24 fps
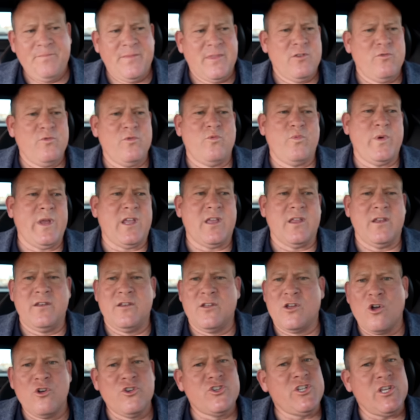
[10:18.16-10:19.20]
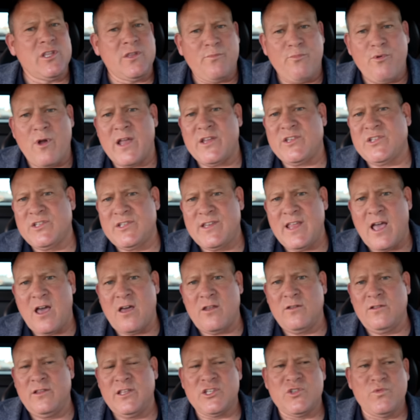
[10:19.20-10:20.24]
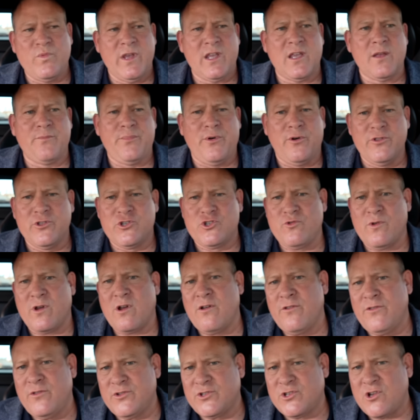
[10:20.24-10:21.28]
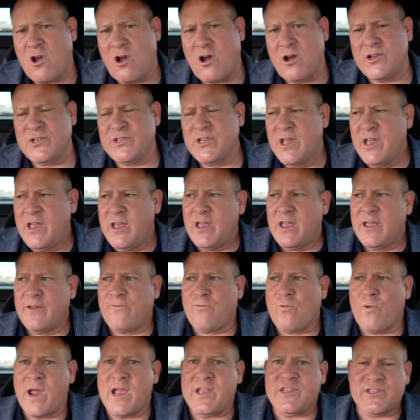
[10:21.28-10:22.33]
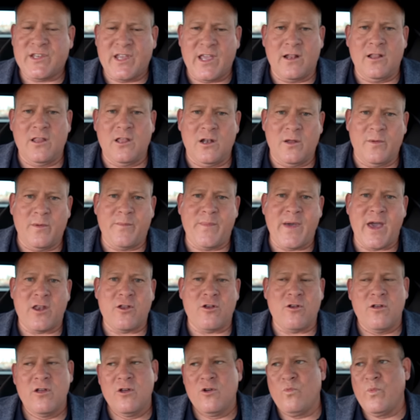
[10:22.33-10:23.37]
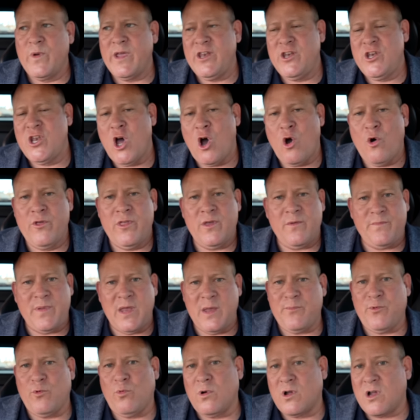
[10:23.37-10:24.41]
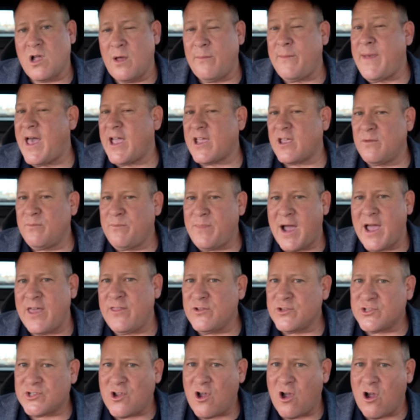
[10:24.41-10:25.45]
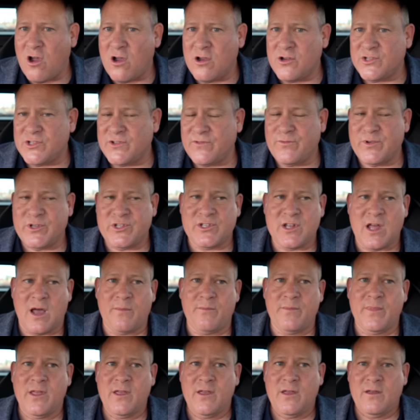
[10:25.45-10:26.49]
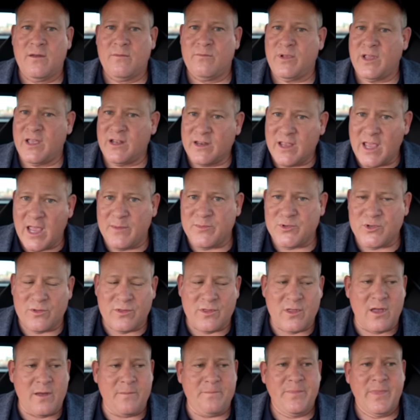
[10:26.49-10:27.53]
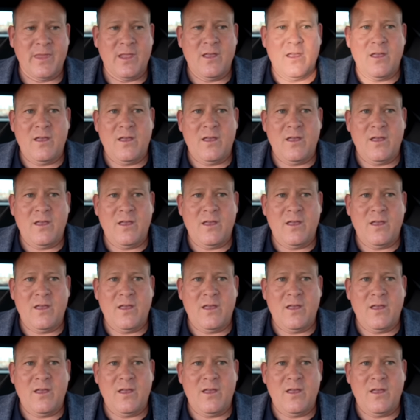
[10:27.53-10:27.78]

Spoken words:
We can negotiate the prices down. At least we can pull the trigger on those cars. If rates get a little bit better, we know that people will come back and buy those cars if we stop playing games with them.